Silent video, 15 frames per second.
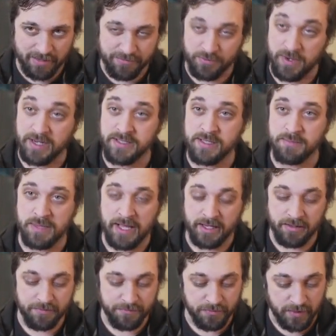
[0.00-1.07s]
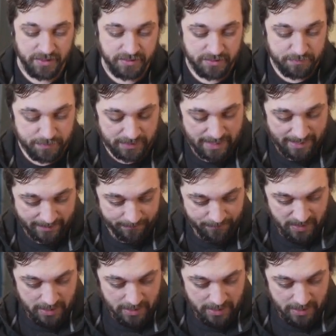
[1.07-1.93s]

Phyrexian black, Phyrexian black.